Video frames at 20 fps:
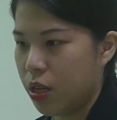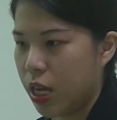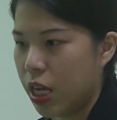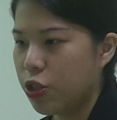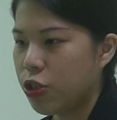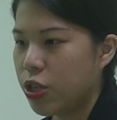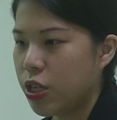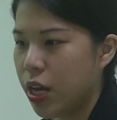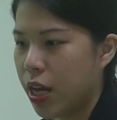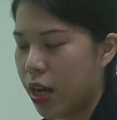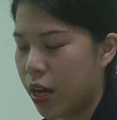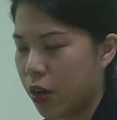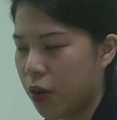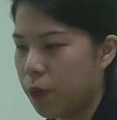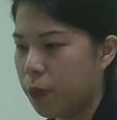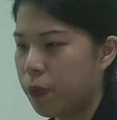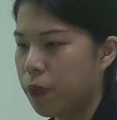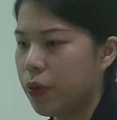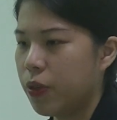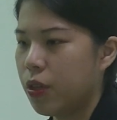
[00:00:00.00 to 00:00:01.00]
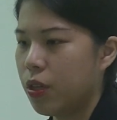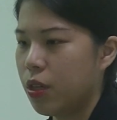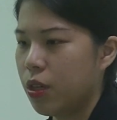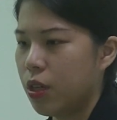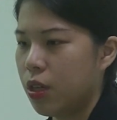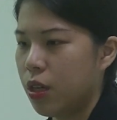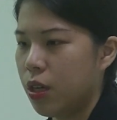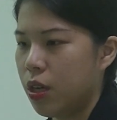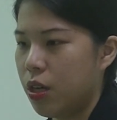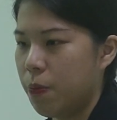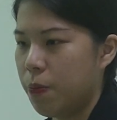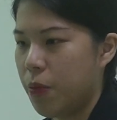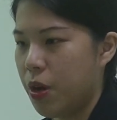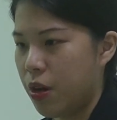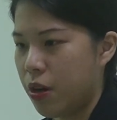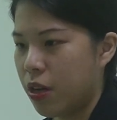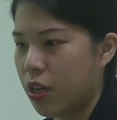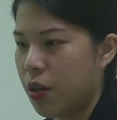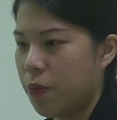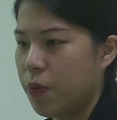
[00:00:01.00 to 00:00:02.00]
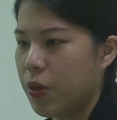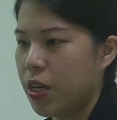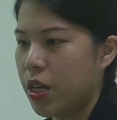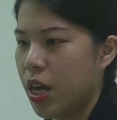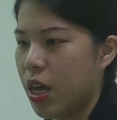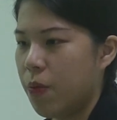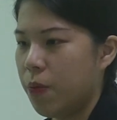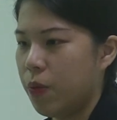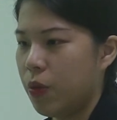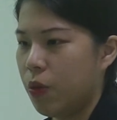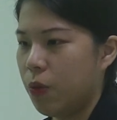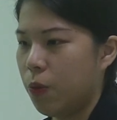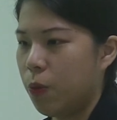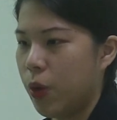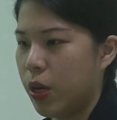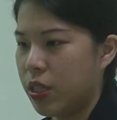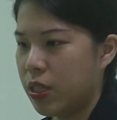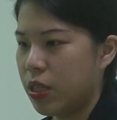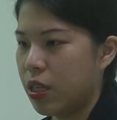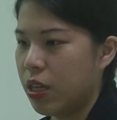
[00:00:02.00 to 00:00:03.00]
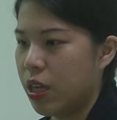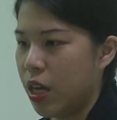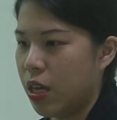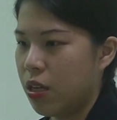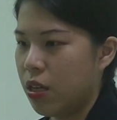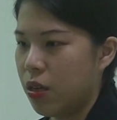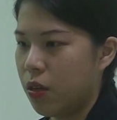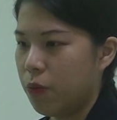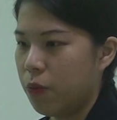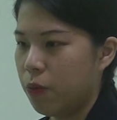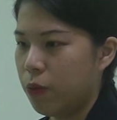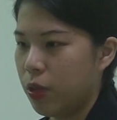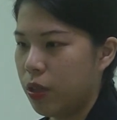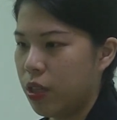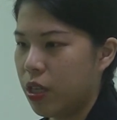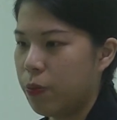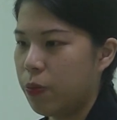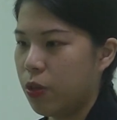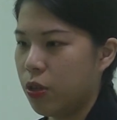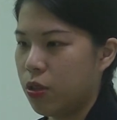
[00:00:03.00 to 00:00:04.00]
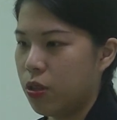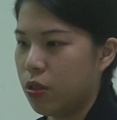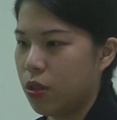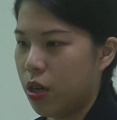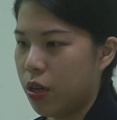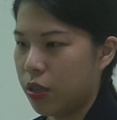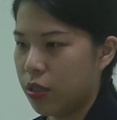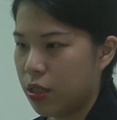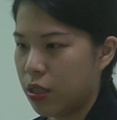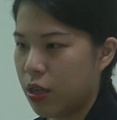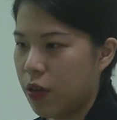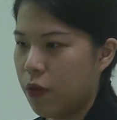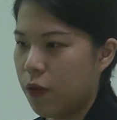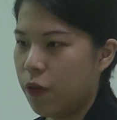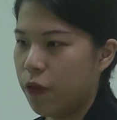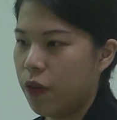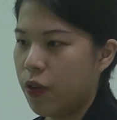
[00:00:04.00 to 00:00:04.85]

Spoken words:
should help American become once again a really productive